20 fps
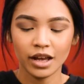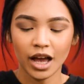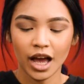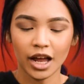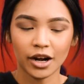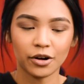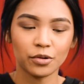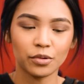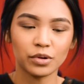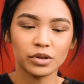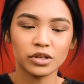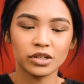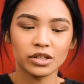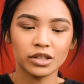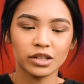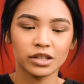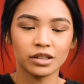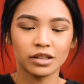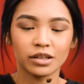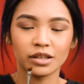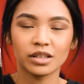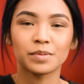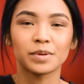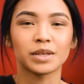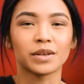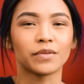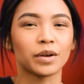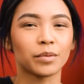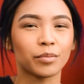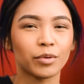I don't know which
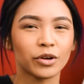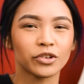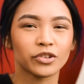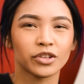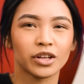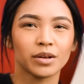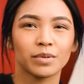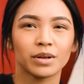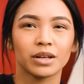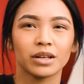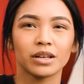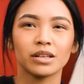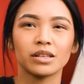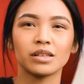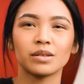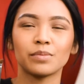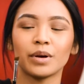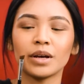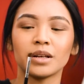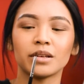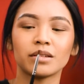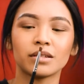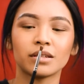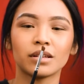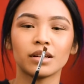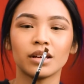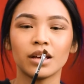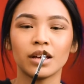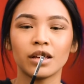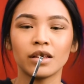specific brush name it is, but
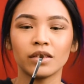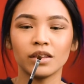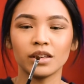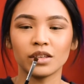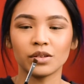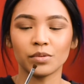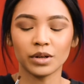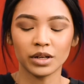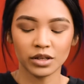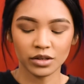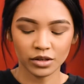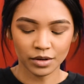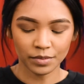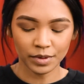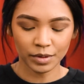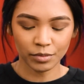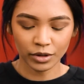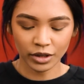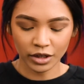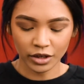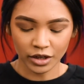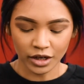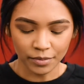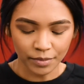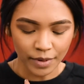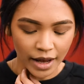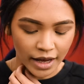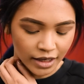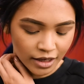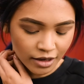this one is going to be really good at
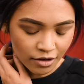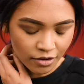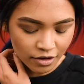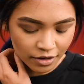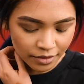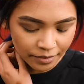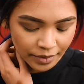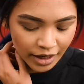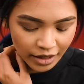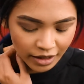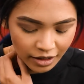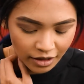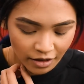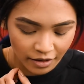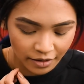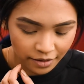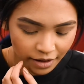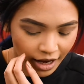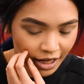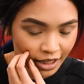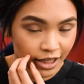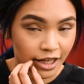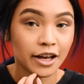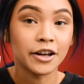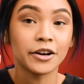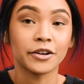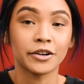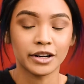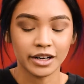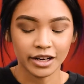packing on any highlight
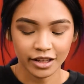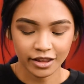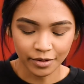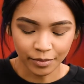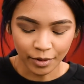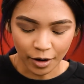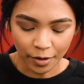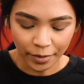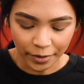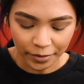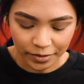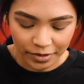underneath the brow bone.